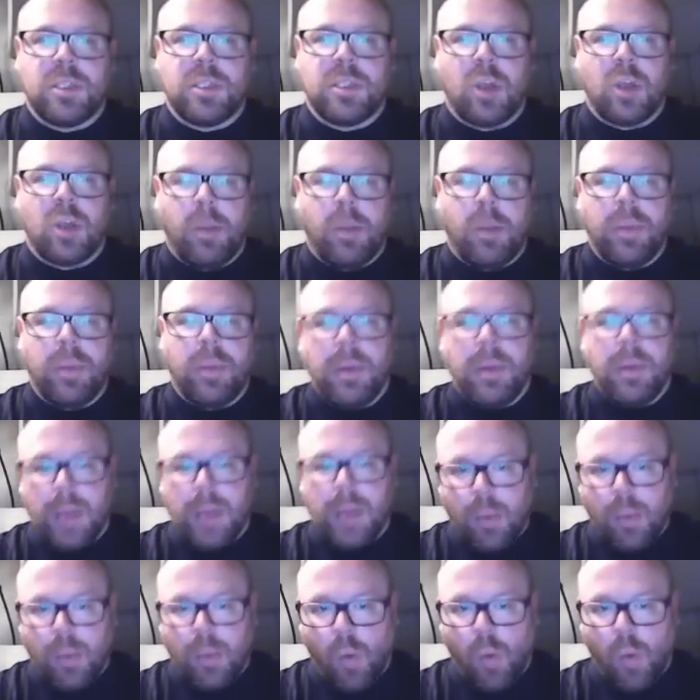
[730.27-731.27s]
the top,
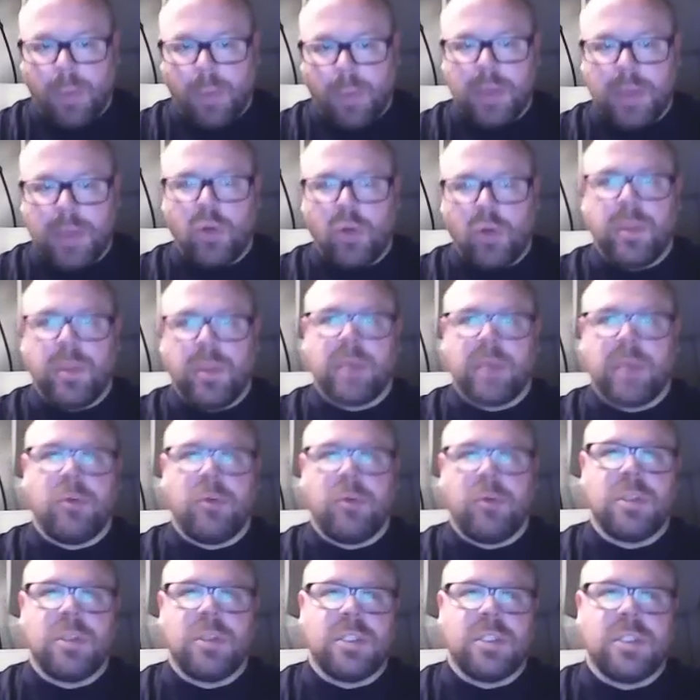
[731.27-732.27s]
warmer than normal
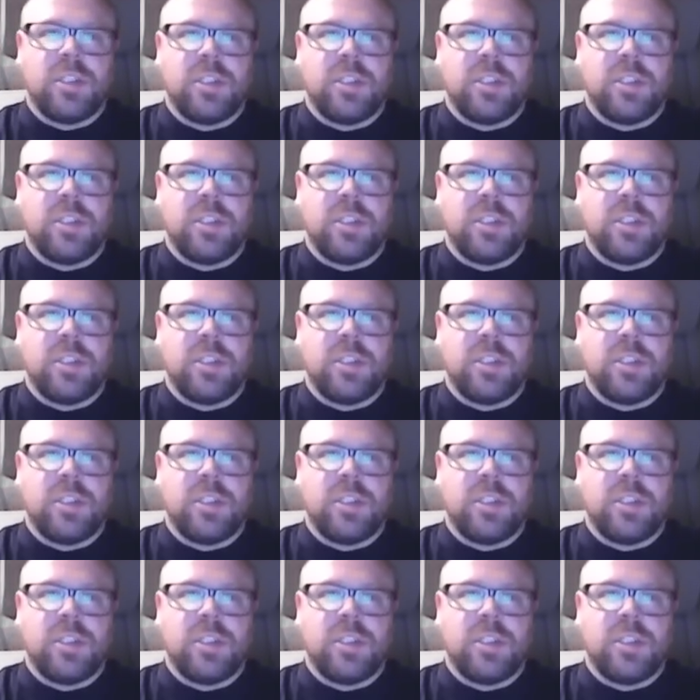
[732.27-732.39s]
across the